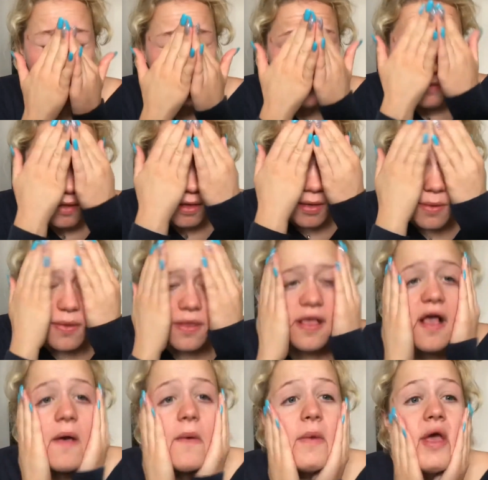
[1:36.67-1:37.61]
So
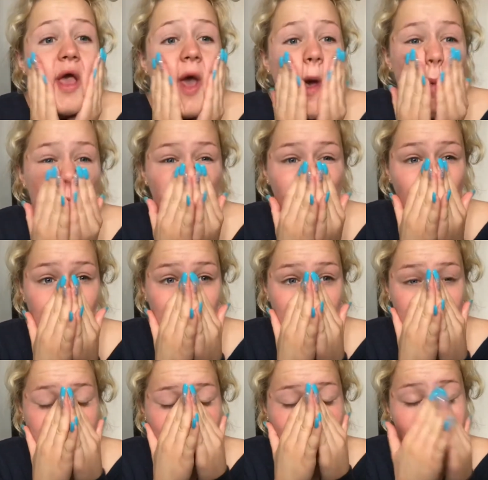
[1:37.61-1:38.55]
yeah, we got
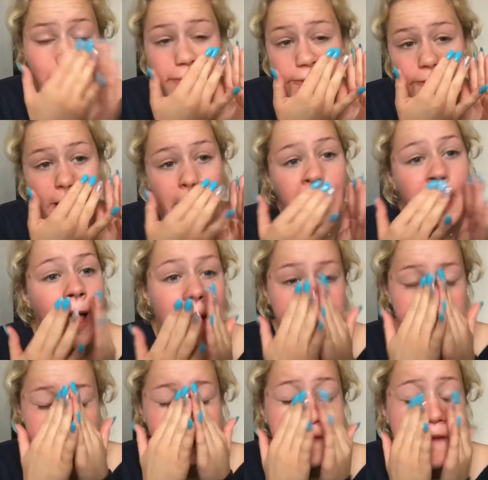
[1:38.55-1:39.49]
on the train and
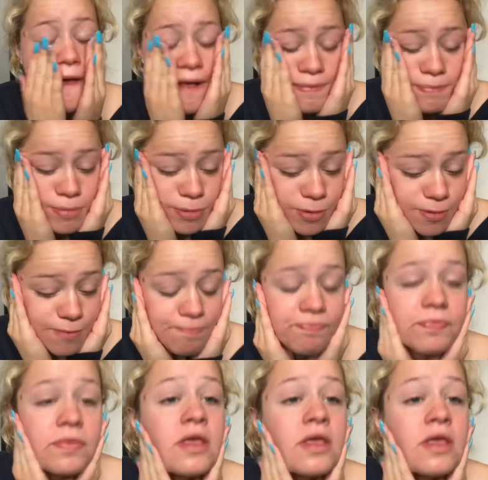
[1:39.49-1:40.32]
headed to the airport,